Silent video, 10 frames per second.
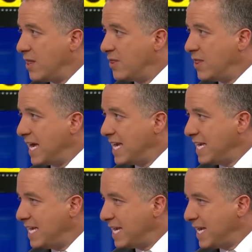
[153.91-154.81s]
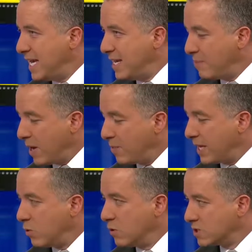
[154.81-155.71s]
they in
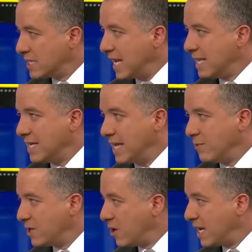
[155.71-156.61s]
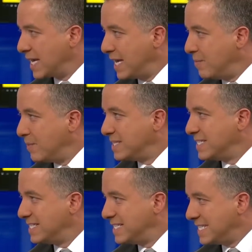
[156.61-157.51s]
public will say that they would like him
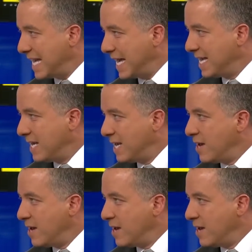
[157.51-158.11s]
to stay,